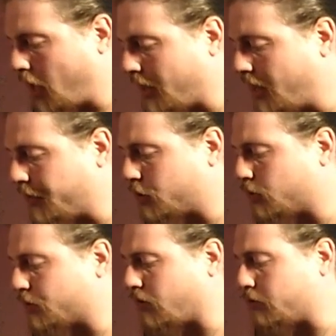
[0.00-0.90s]
Again, this
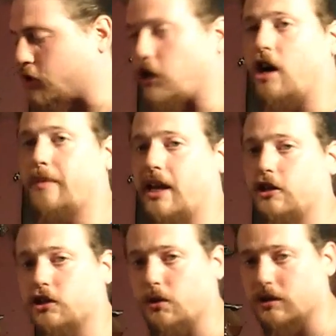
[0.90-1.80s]
was from
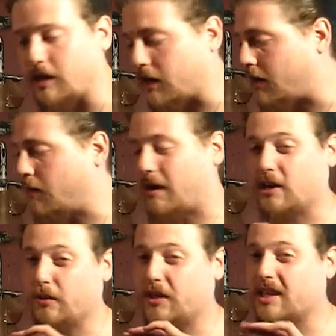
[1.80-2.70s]
SharpEdgeSwords.com.
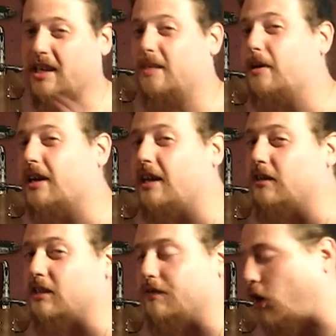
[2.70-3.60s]
I don't think anybody
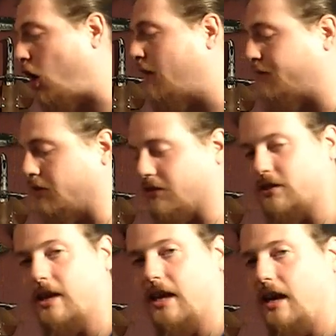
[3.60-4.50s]
else even
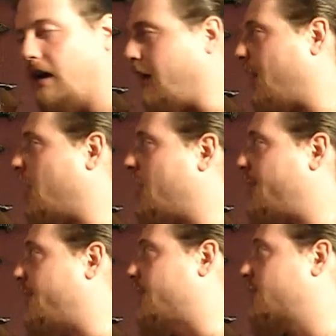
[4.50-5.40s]
offers
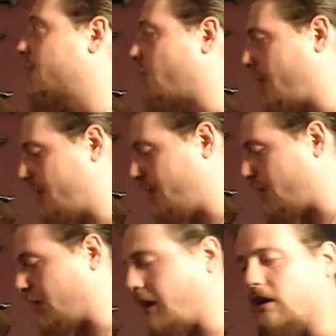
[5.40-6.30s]
this right
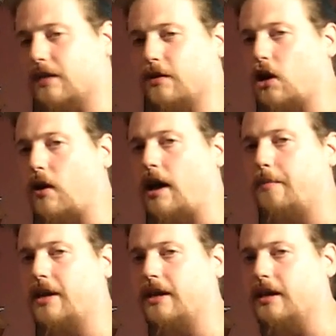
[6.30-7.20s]
here, and I don't even know how
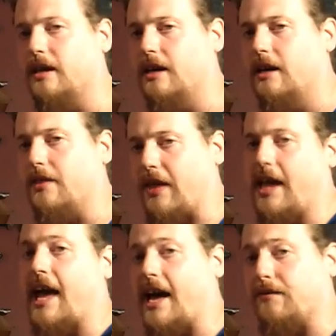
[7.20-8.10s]
many
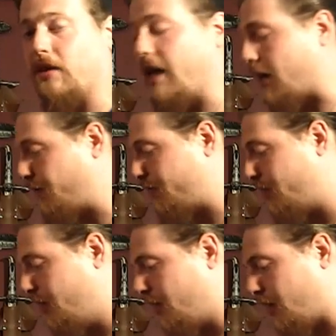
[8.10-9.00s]
they have left.
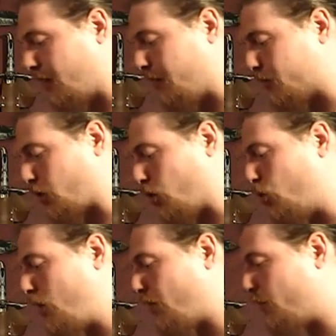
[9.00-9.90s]
So
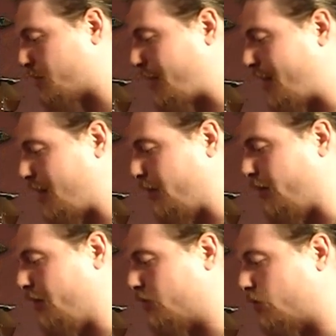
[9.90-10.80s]
whoever was
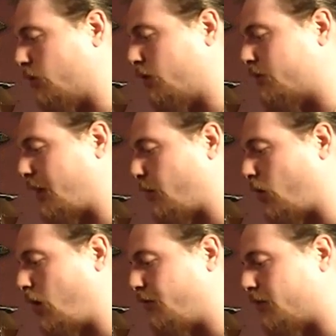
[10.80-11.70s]
making these swords, they
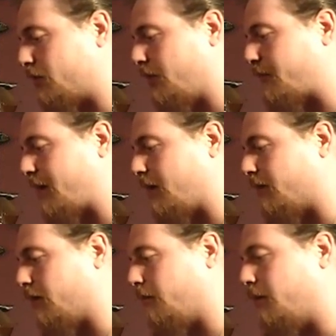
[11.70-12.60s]
were obviously
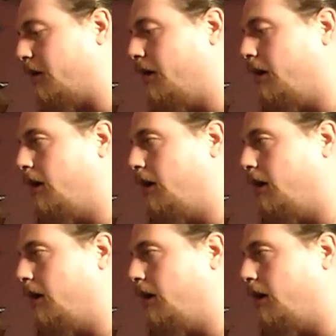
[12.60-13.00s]
making them